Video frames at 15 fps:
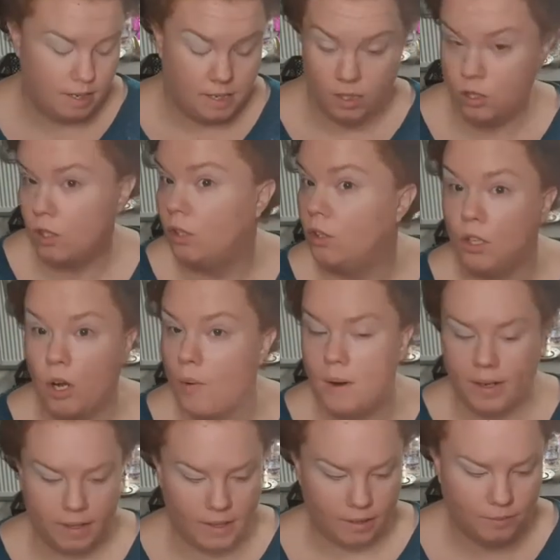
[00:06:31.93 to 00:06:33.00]
So no
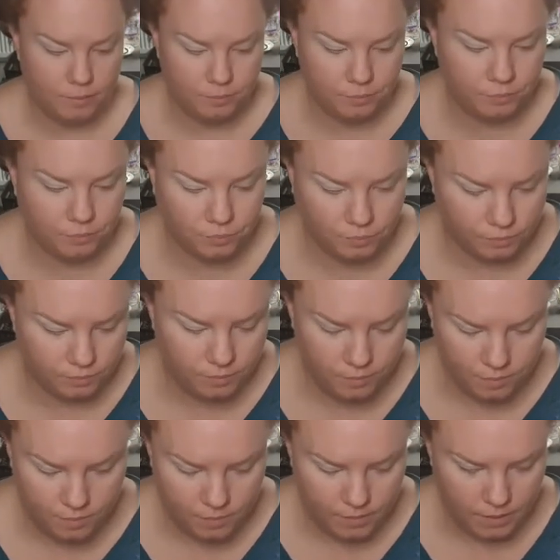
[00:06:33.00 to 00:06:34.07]
idea.
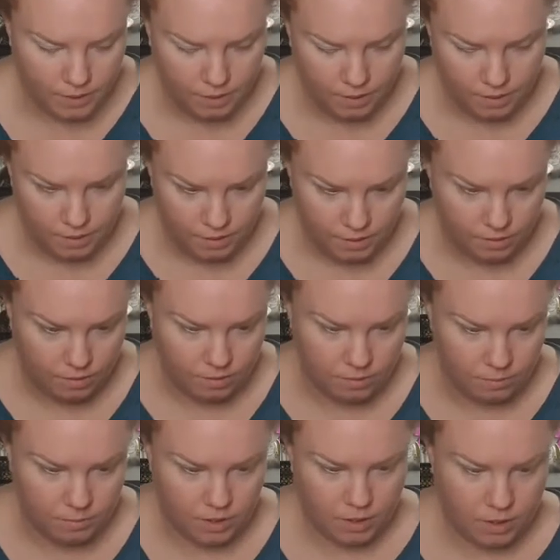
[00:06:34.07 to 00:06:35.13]
So I'm
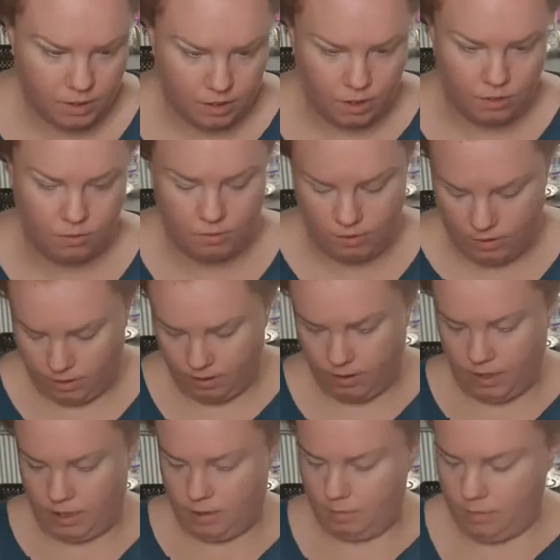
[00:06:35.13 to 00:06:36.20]
going to use
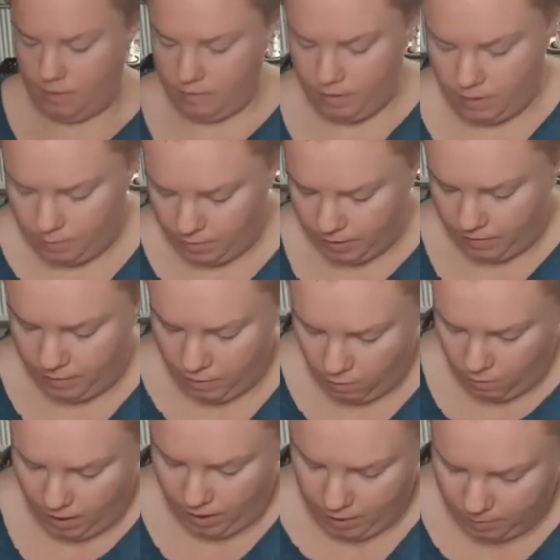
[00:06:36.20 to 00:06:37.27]
this mirror. Let me give it a
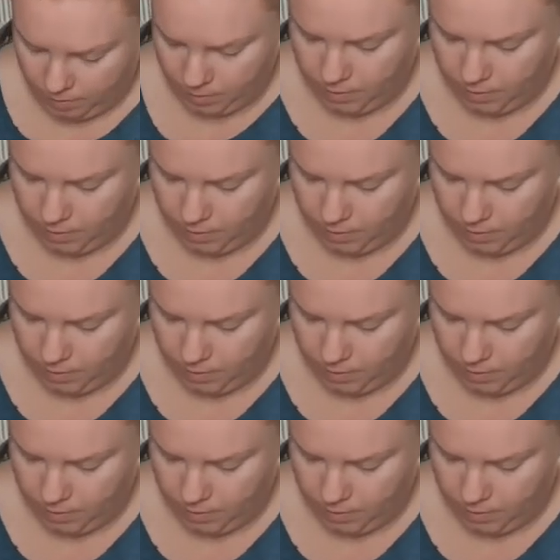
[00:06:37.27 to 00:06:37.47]
wipe.